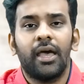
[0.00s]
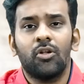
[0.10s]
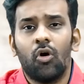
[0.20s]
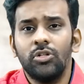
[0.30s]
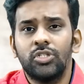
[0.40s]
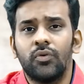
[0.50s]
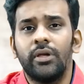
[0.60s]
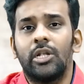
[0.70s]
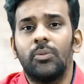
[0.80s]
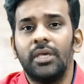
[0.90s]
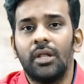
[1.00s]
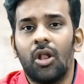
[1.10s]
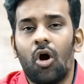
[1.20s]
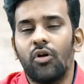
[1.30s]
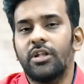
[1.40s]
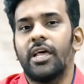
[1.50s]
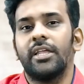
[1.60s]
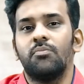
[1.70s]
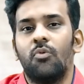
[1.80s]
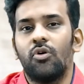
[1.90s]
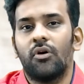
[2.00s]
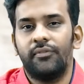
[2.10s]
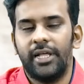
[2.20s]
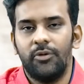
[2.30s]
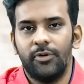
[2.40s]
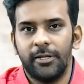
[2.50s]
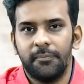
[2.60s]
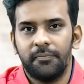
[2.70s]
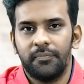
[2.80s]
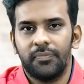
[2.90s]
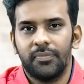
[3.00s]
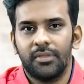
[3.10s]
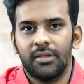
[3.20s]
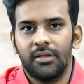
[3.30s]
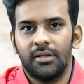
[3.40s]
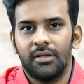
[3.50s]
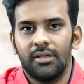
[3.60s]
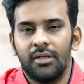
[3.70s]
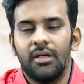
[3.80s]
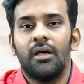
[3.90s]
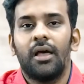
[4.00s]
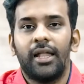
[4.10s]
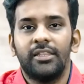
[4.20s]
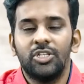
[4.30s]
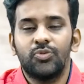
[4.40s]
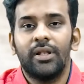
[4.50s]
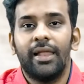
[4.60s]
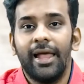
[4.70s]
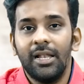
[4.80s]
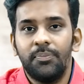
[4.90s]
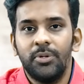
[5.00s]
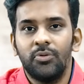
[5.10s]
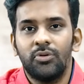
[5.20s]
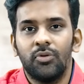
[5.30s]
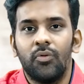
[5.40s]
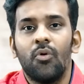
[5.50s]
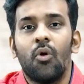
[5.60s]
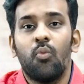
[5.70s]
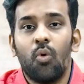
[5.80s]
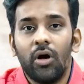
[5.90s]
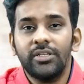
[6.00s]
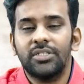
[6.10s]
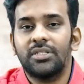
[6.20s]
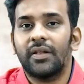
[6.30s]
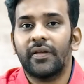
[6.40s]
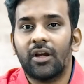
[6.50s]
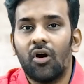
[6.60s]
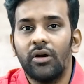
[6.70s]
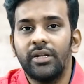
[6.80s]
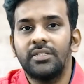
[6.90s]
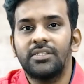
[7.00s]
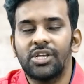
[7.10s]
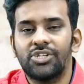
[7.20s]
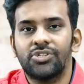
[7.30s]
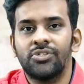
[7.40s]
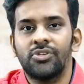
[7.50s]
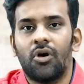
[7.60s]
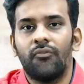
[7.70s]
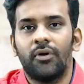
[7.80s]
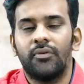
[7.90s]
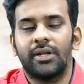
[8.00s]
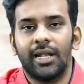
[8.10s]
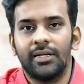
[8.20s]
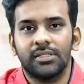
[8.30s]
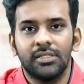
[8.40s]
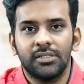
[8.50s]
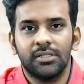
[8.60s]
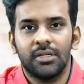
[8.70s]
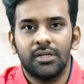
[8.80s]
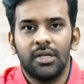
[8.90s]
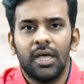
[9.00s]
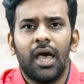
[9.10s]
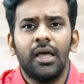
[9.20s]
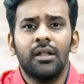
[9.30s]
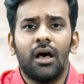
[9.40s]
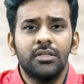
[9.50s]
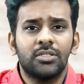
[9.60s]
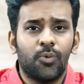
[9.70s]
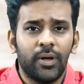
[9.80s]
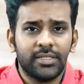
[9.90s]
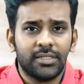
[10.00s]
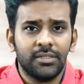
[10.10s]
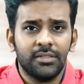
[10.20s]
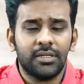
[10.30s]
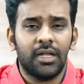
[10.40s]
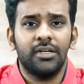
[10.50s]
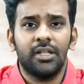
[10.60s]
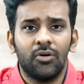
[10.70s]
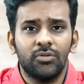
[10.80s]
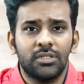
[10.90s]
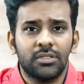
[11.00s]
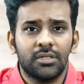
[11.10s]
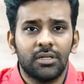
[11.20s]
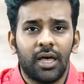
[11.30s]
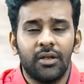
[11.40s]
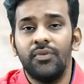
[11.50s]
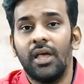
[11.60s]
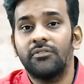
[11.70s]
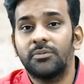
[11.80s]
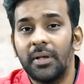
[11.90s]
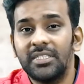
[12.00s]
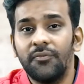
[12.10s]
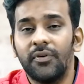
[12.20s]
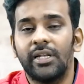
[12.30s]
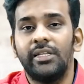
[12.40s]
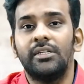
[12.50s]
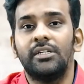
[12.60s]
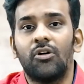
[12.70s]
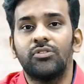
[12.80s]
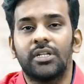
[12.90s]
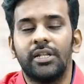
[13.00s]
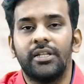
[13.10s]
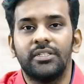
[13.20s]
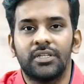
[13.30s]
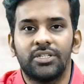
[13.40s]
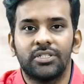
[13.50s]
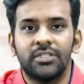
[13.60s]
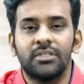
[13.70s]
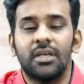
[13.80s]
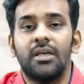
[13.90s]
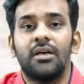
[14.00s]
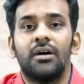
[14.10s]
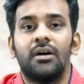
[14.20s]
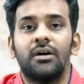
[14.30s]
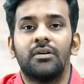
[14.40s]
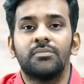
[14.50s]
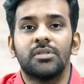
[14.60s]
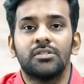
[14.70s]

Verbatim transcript: and also it will be an online mode of delivery and this will help you to watch the recorded sessions of our classes and ask questions and doubts and we have specifically doubts clearing sessions uh,